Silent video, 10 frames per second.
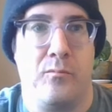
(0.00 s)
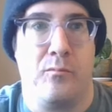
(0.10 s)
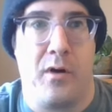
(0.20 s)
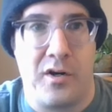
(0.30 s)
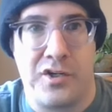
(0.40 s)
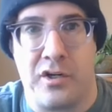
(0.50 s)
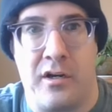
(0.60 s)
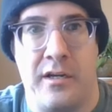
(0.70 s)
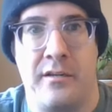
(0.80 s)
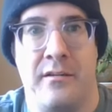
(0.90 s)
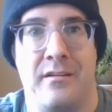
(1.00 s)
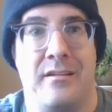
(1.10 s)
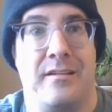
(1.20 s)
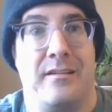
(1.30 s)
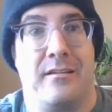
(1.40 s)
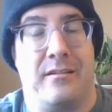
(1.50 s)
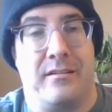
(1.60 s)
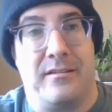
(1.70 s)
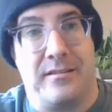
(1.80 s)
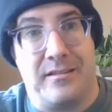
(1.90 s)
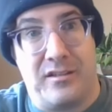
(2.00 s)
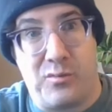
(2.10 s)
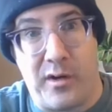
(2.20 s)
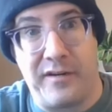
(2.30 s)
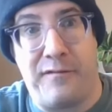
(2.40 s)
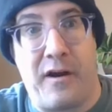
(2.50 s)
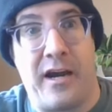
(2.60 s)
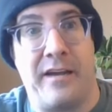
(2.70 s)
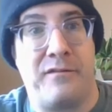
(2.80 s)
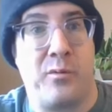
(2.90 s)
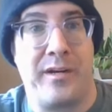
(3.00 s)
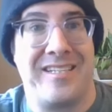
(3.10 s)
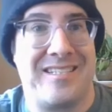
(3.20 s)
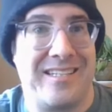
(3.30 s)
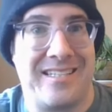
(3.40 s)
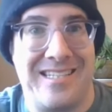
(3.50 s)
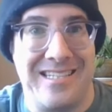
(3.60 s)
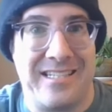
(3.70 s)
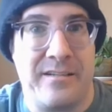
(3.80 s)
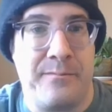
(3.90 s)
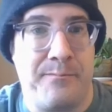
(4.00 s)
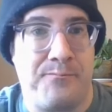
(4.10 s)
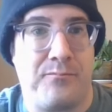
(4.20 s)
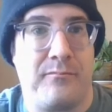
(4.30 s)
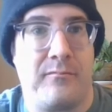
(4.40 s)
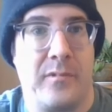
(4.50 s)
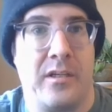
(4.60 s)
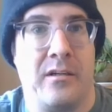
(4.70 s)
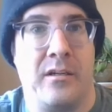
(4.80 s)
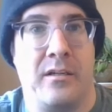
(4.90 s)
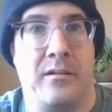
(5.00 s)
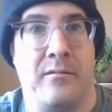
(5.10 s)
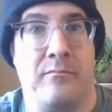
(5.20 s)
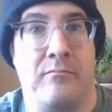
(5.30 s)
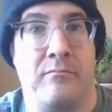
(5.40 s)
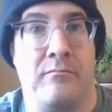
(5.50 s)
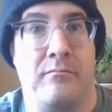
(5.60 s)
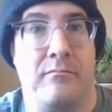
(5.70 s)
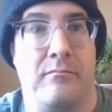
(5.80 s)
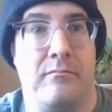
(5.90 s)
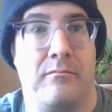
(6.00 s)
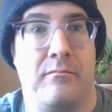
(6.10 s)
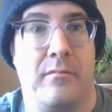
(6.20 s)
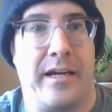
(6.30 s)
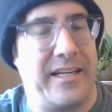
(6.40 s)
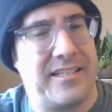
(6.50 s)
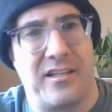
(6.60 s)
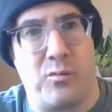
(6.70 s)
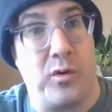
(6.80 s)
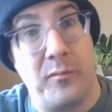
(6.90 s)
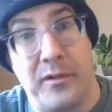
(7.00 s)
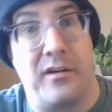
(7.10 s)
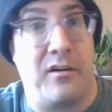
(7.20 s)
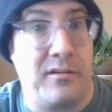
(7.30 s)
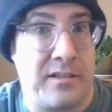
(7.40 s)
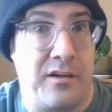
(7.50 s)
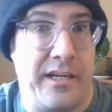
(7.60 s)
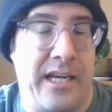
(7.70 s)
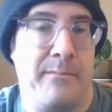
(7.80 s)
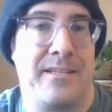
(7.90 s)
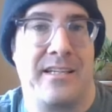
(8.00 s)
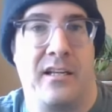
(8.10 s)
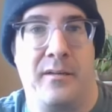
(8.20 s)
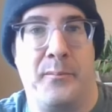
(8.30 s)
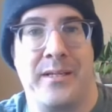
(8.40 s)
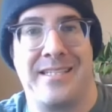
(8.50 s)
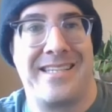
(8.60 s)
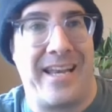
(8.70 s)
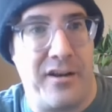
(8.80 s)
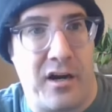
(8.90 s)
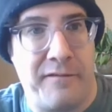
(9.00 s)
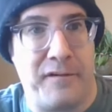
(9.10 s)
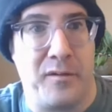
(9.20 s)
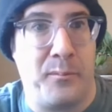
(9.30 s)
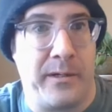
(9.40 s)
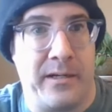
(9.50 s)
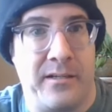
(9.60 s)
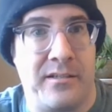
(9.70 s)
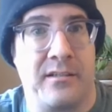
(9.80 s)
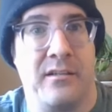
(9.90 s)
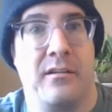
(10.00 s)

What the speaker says: Marchand, 25-26 season. I guess there will be an All-Star game as an Olympic send-off for the players,